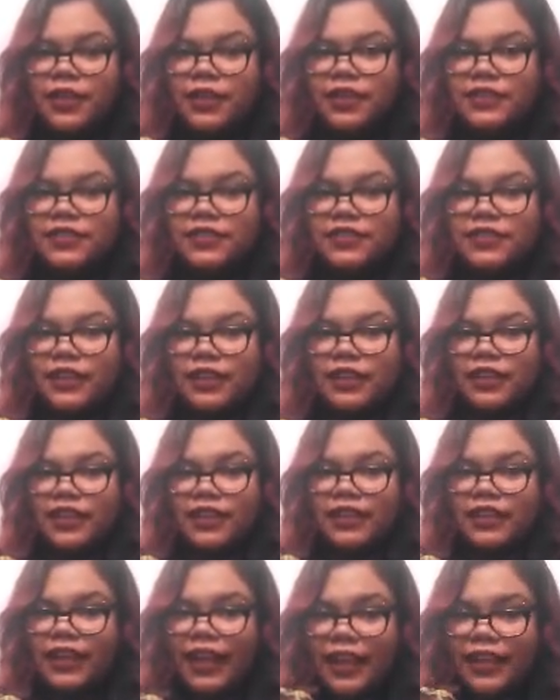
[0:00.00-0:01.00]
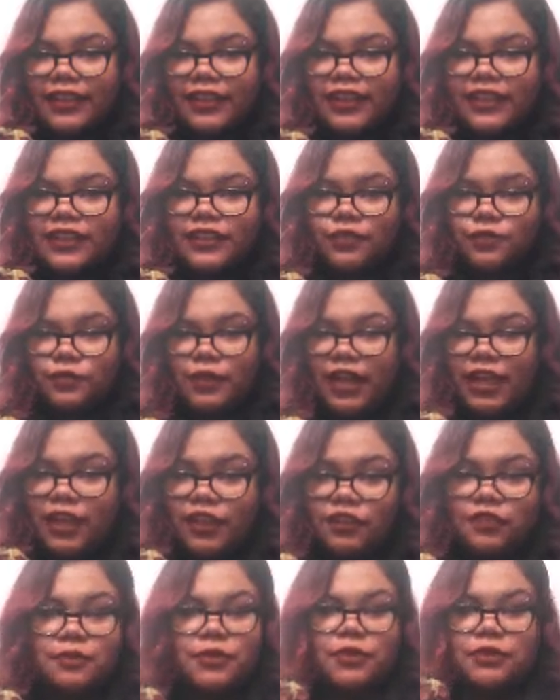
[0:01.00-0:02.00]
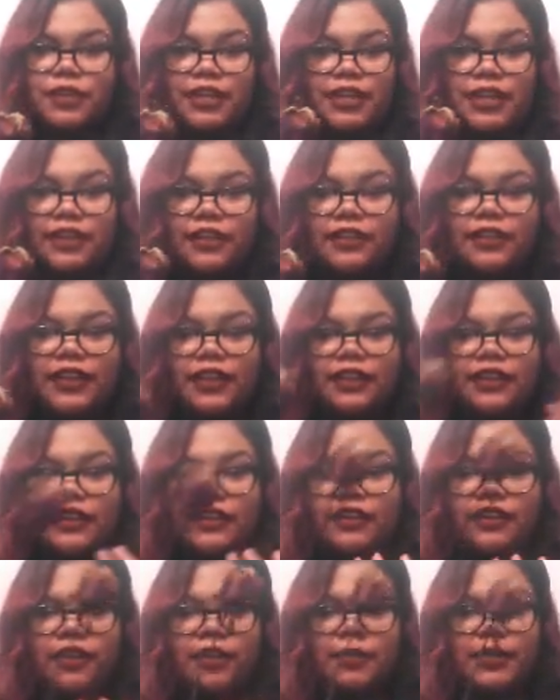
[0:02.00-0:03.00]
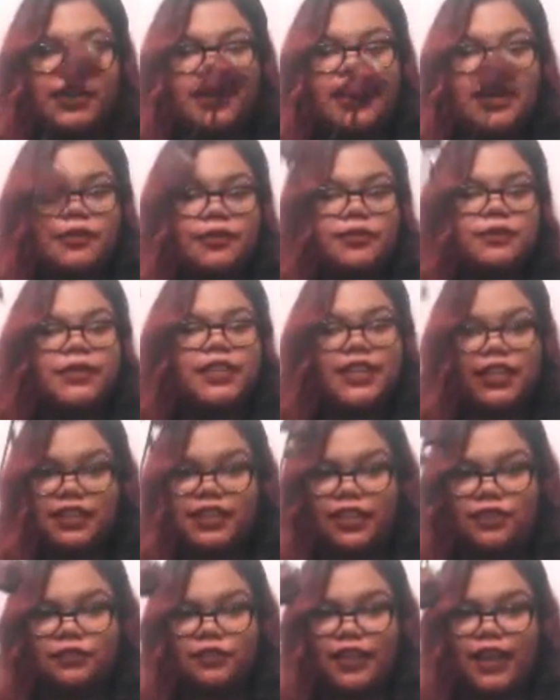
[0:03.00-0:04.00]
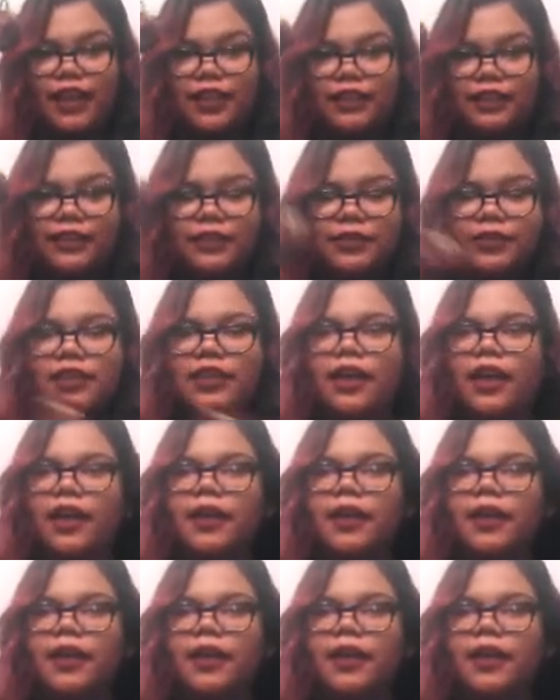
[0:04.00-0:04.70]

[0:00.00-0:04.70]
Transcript: It's just like, Kylie is right under Maria. Like, oh my god, I would do anything for Kylie.